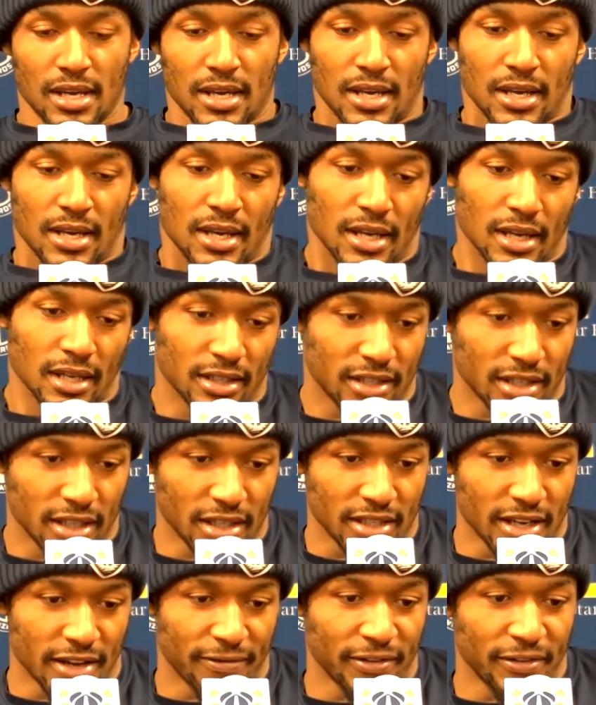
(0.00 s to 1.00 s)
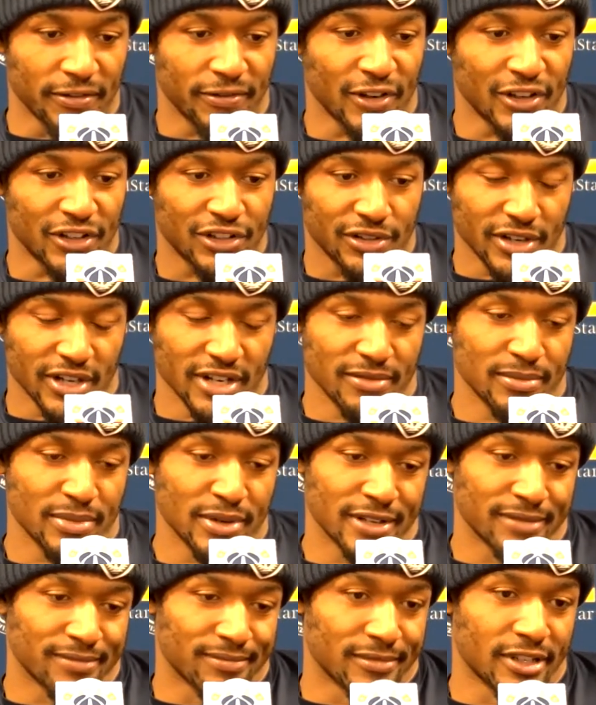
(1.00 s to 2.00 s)
it's definitely frustrating,
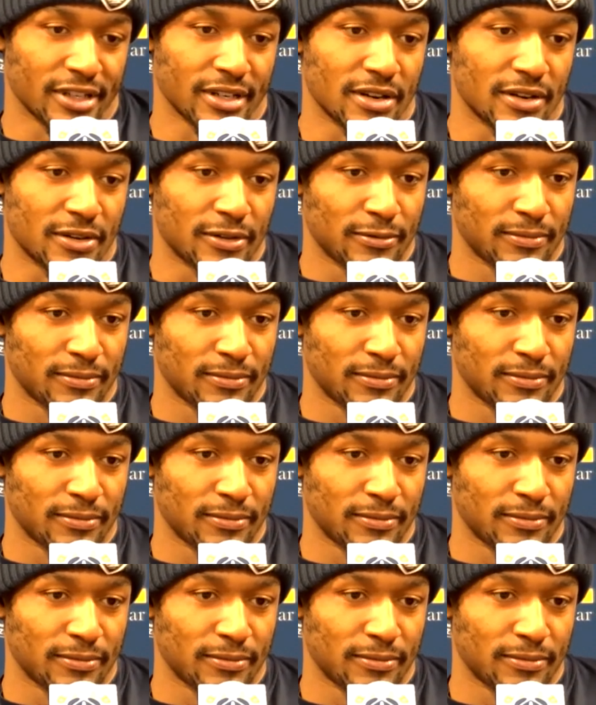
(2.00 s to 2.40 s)
but you know,